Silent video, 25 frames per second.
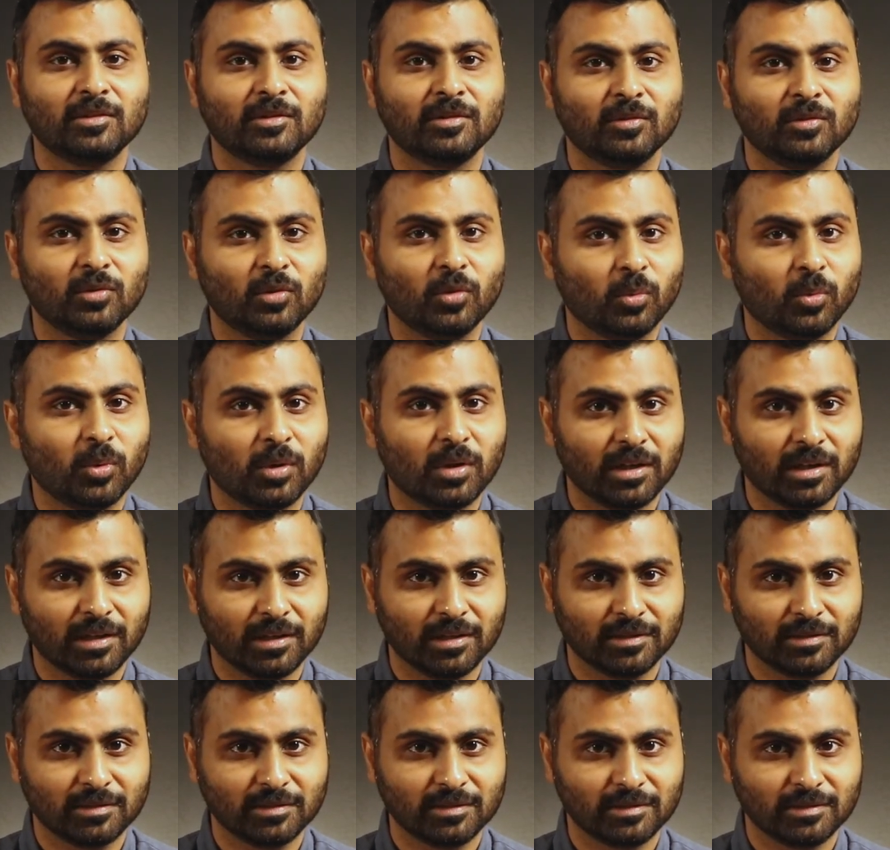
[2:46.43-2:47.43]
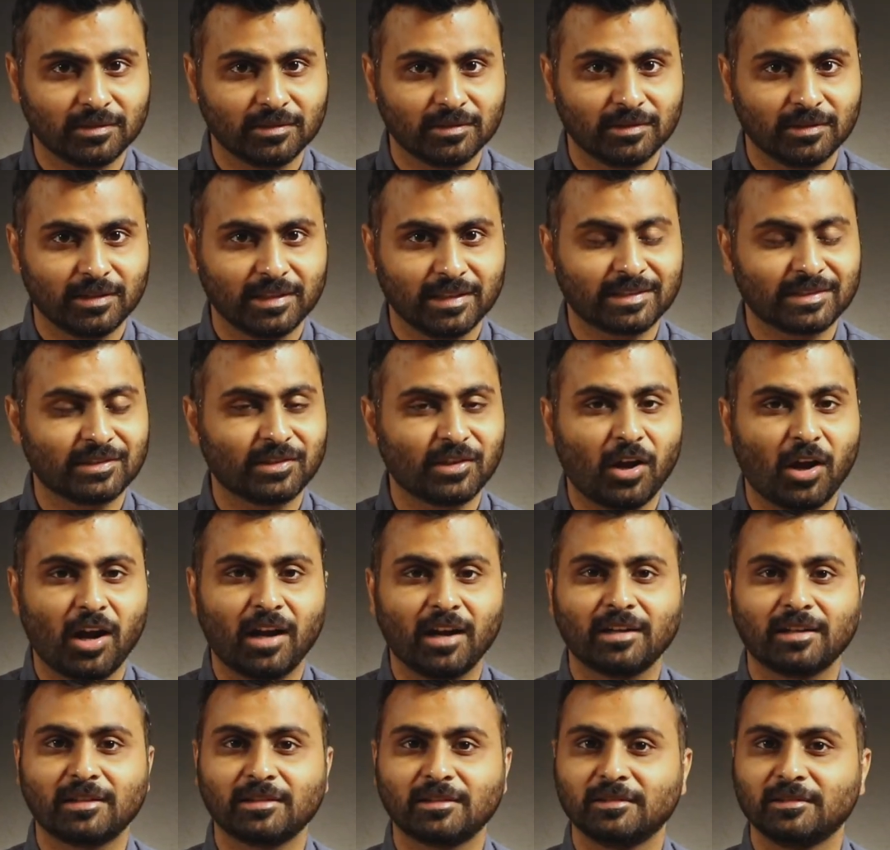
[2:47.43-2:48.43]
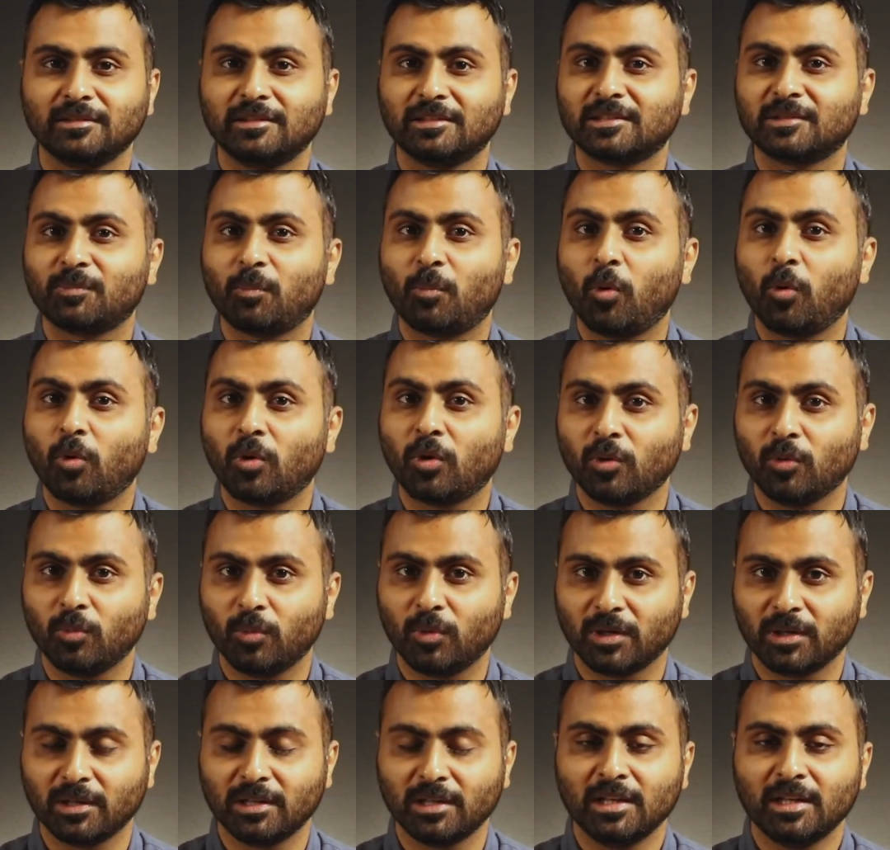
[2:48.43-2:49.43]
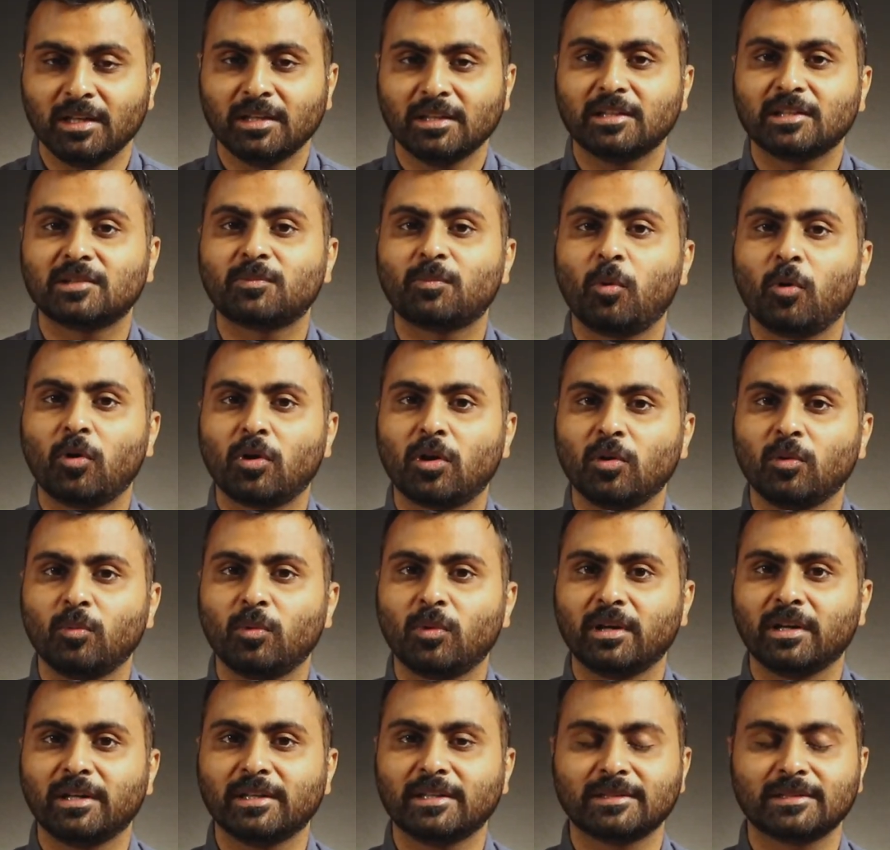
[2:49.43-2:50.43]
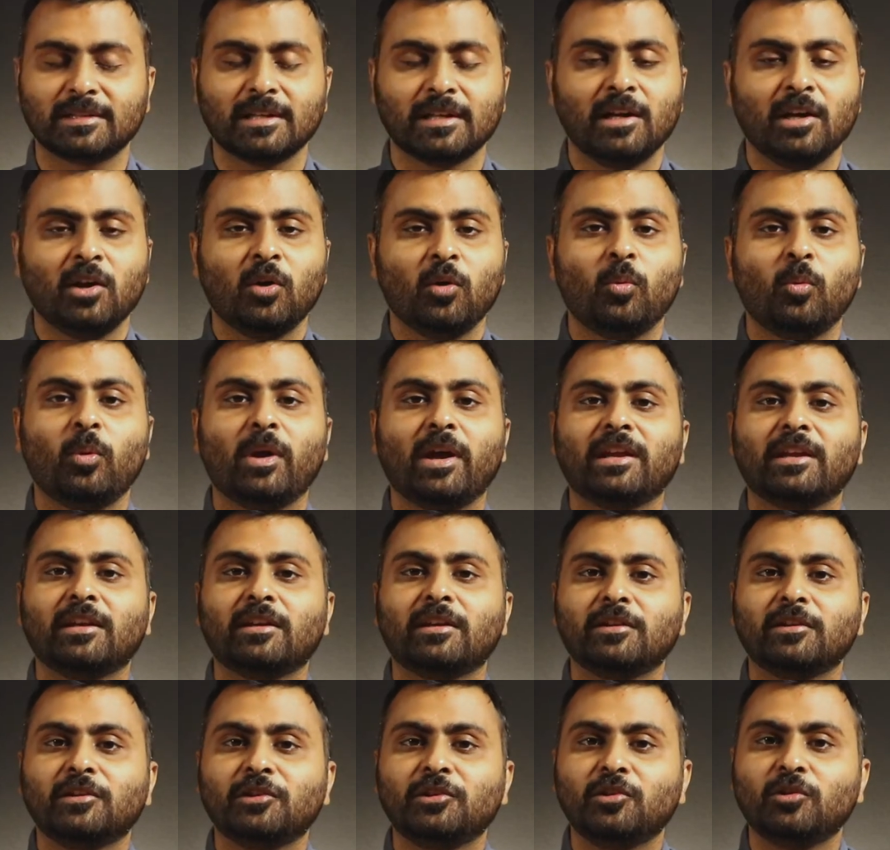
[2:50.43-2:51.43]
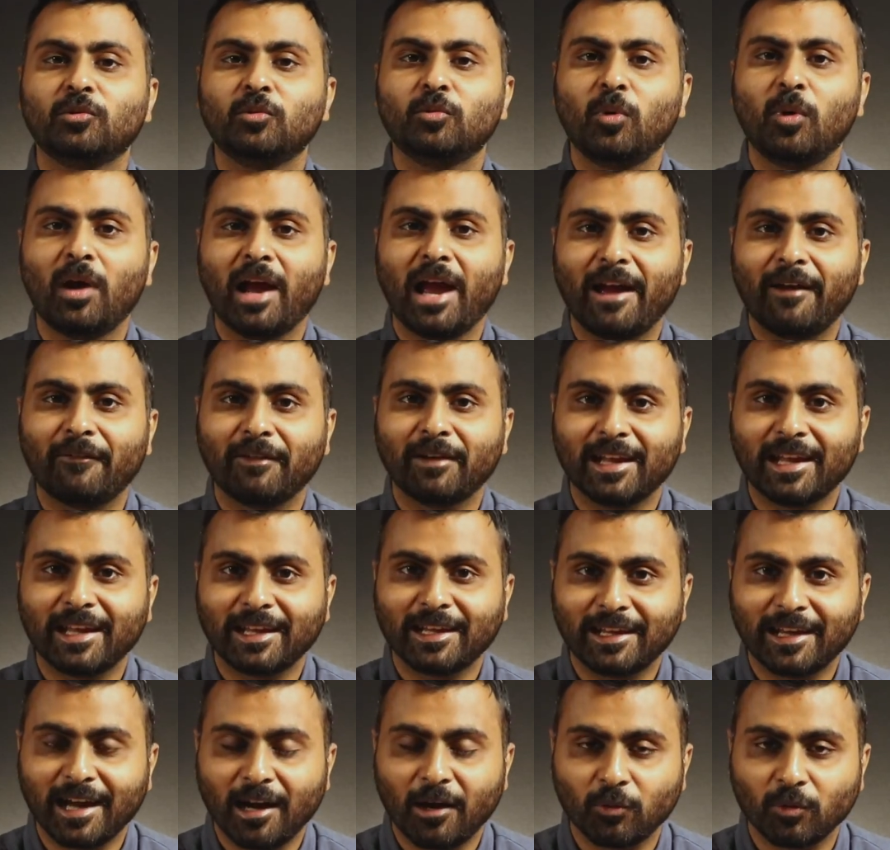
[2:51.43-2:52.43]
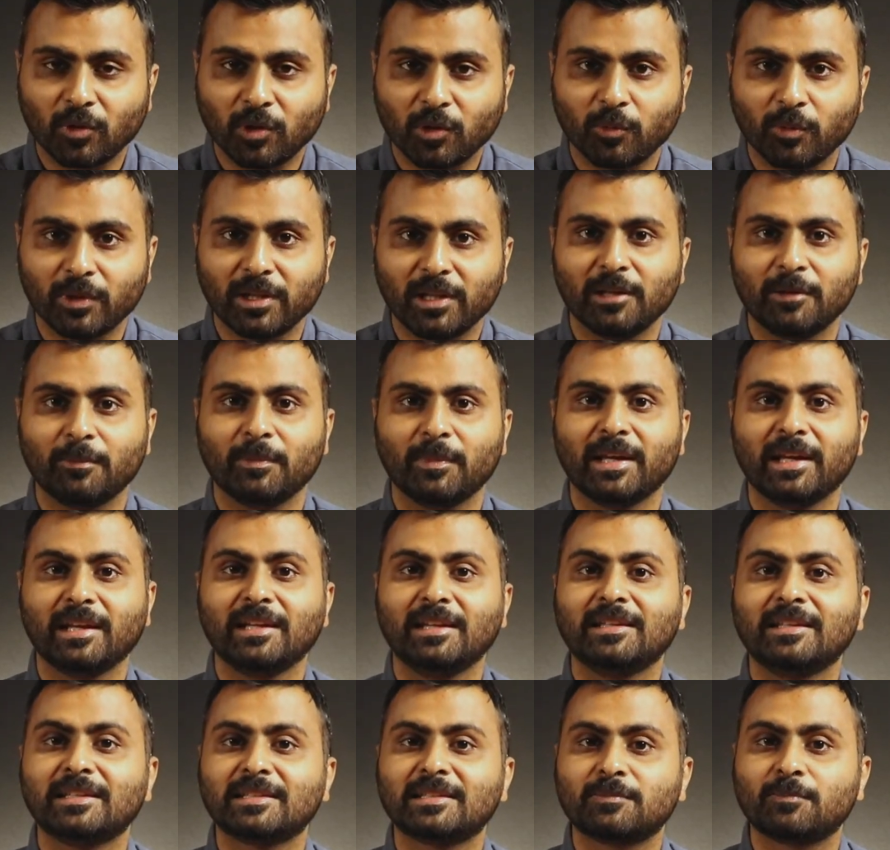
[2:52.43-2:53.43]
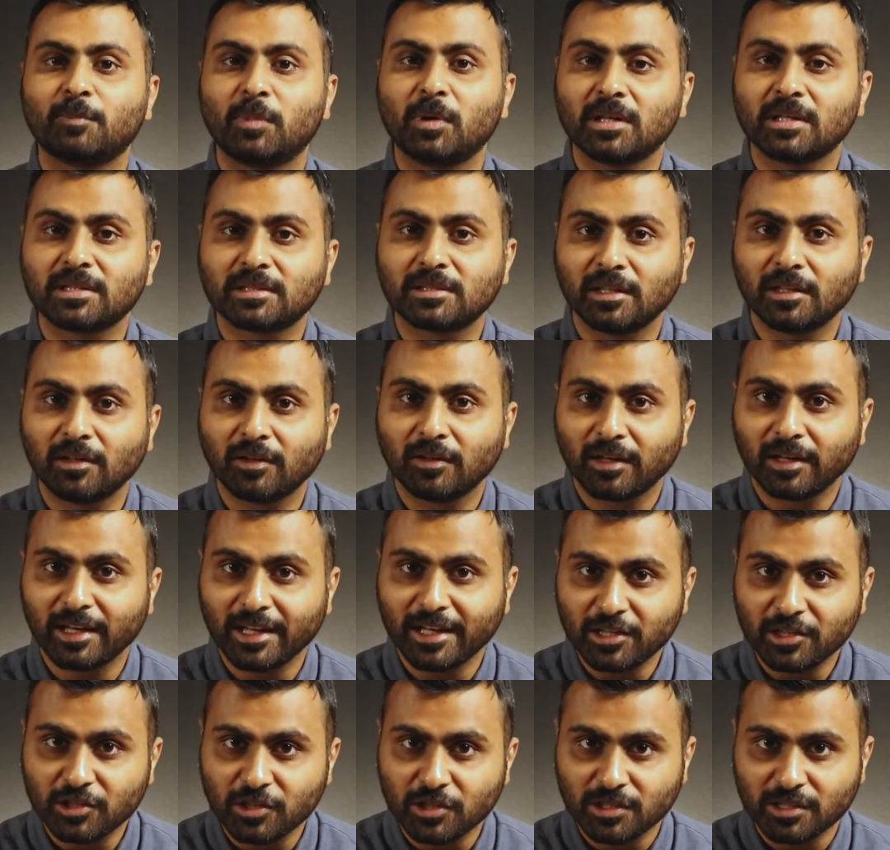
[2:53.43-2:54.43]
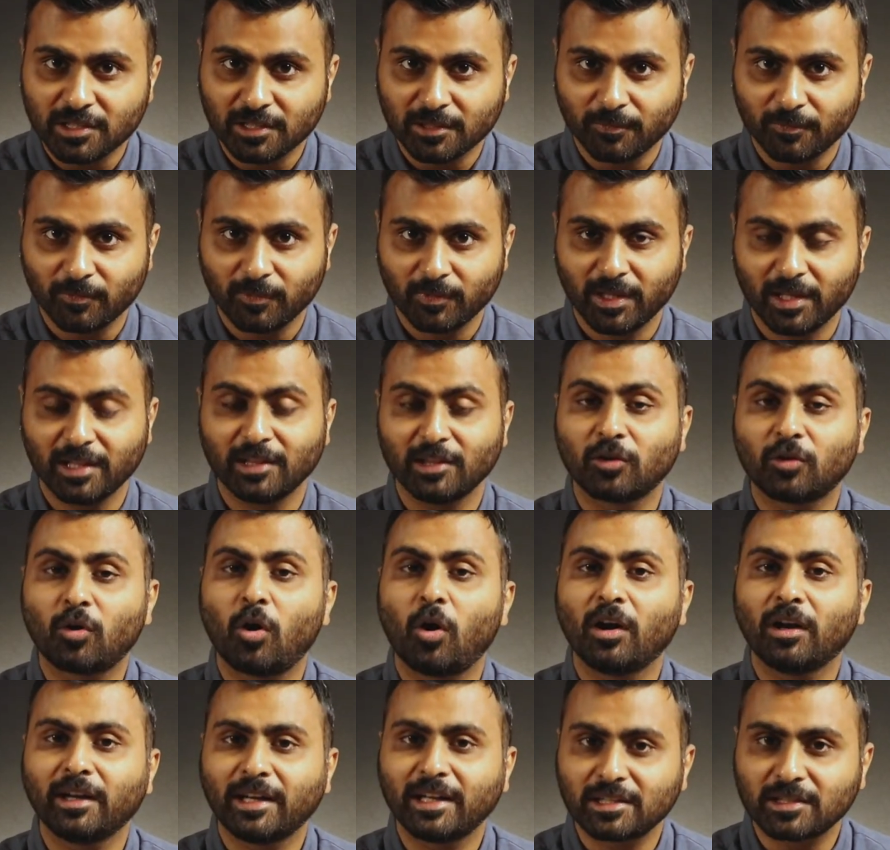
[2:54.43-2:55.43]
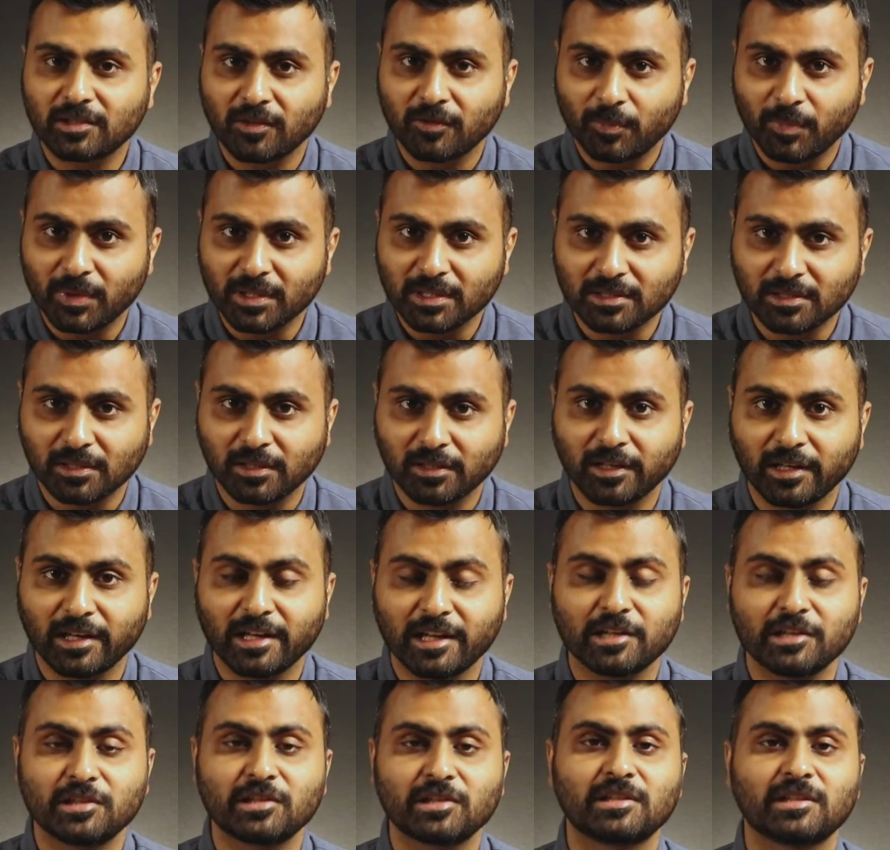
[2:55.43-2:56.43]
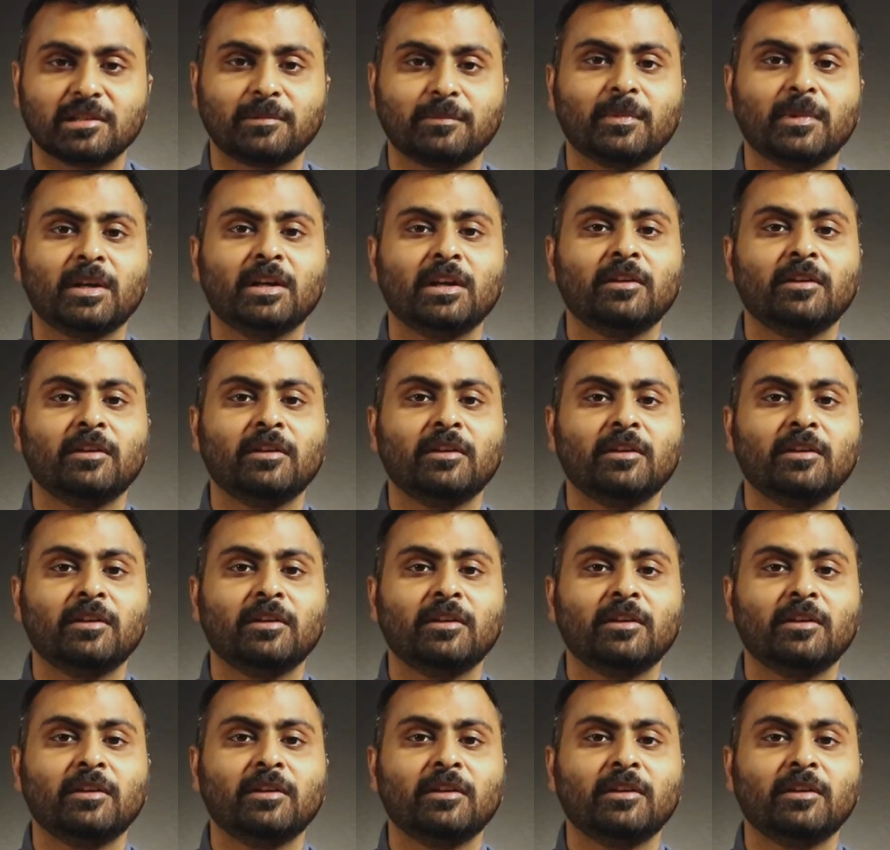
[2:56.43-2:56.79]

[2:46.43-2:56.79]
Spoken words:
the word, is not the spoken word. The spoken word is when you have an encounter with Him in this personal relationship, in the context of personal relationship.